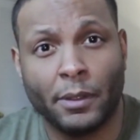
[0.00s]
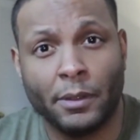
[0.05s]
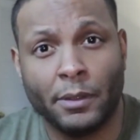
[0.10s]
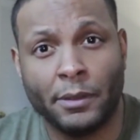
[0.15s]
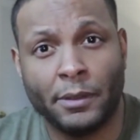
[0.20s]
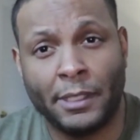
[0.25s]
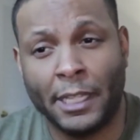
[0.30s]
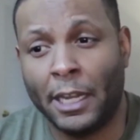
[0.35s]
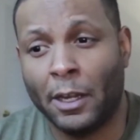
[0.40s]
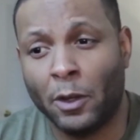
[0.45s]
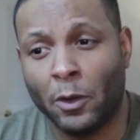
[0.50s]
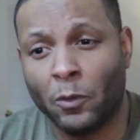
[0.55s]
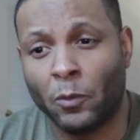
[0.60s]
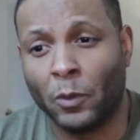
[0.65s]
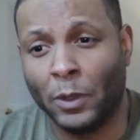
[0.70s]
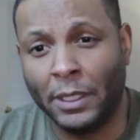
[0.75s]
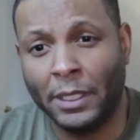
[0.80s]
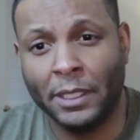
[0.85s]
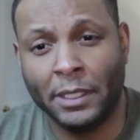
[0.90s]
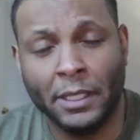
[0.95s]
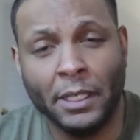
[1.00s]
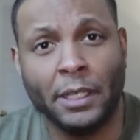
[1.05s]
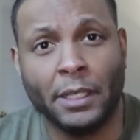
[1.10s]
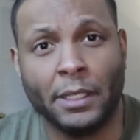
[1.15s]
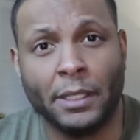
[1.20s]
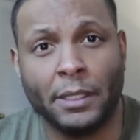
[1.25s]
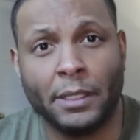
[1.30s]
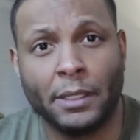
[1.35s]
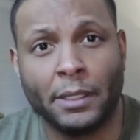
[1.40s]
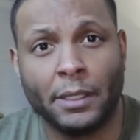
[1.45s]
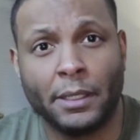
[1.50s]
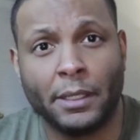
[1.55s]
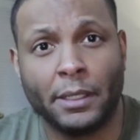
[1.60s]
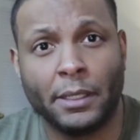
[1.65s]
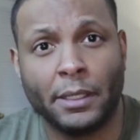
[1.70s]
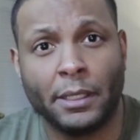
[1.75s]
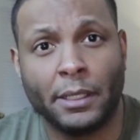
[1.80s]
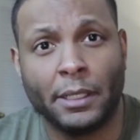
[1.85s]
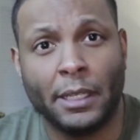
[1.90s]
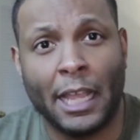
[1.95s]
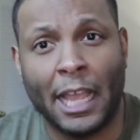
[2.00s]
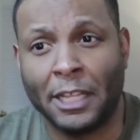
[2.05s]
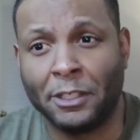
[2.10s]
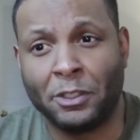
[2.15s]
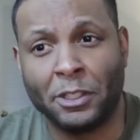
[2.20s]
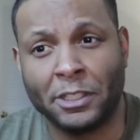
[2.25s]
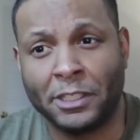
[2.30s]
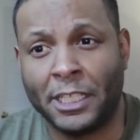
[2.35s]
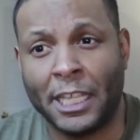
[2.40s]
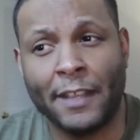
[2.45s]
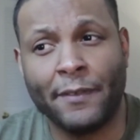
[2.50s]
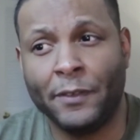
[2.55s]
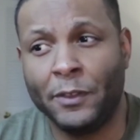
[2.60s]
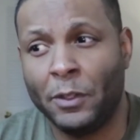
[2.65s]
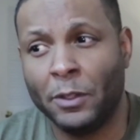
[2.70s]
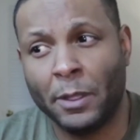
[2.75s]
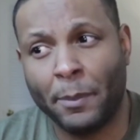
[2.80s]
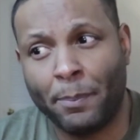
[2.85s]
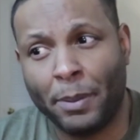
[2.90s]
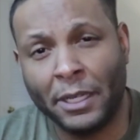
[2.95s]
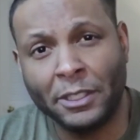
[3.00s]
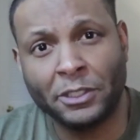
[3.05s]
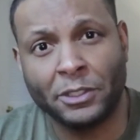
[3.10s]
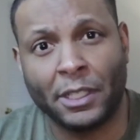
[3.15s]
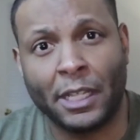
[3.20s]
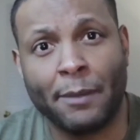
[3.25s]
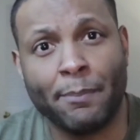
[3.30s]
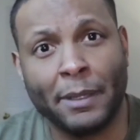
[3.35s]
they're really good at just giving you the punchline,